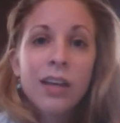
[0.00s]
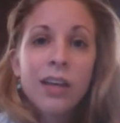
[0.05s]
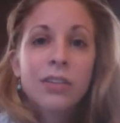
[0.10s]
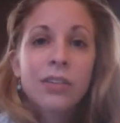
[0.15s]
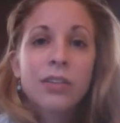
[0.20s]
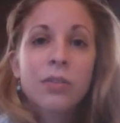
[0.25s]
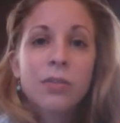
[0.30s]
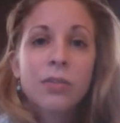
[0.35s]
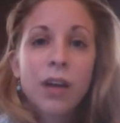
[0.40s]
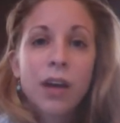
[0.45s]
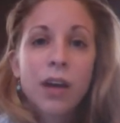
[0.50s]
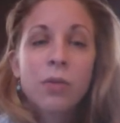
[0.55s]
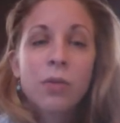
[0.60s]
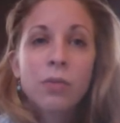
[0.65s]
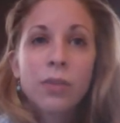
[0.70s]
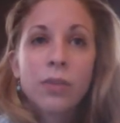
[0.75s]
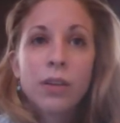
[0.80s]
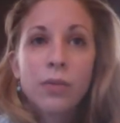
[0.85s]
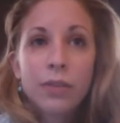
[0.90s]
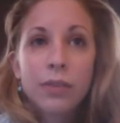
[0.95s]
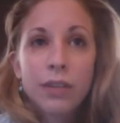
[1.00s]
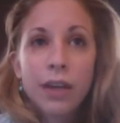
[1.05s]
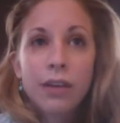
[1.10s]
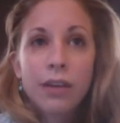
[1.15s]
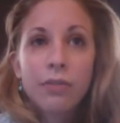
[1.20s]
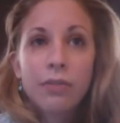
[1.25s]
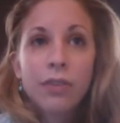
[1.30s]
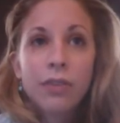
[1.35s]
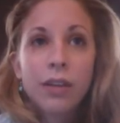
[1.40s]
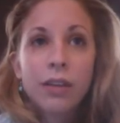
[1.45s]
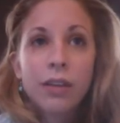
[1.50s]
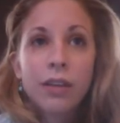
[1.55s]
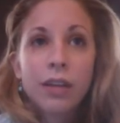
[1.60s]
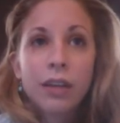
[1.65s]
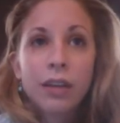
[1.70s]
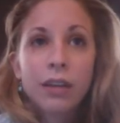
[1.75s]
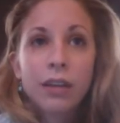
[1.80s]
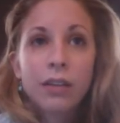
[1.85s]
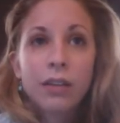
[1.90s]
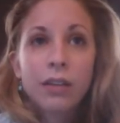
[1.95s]
So not only was I
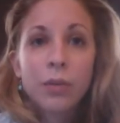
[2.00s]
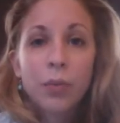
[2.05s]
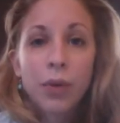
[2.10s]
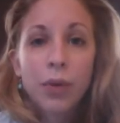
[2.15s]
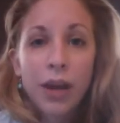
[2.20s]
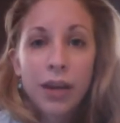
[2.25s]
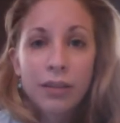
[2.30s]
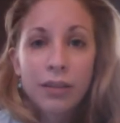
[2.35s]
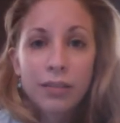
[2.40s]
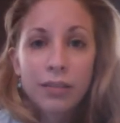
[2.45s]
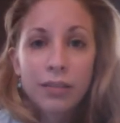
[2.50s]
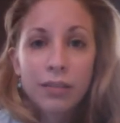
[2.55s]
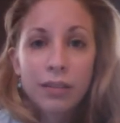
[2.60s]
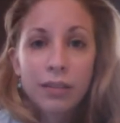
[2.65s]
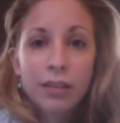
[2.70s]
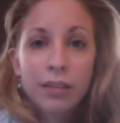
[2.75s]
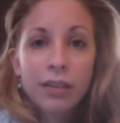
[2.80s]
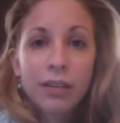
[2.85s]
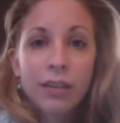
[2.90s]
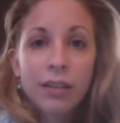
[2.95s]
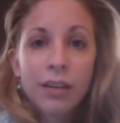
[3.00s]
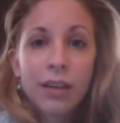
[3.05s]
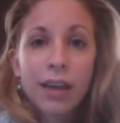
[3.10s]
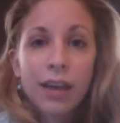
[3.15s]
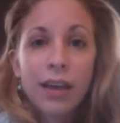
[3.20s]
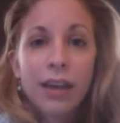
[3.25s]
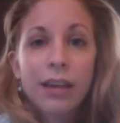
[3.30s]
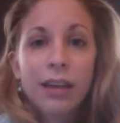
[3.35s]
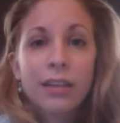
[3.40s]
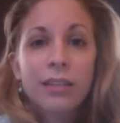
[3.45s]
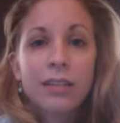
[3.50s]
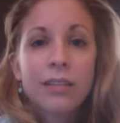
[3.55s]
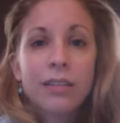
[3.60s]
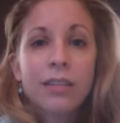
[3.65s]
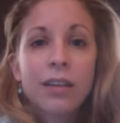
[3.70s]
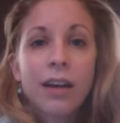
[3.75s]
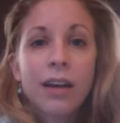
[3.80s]
feeling depressed and